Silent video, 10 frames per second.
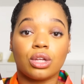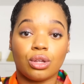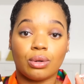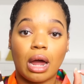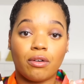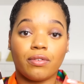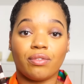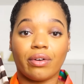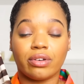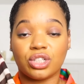cute
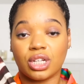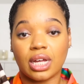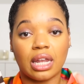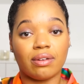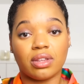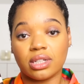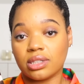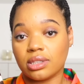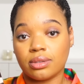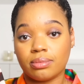outfit, very chic. I love
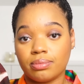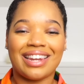this.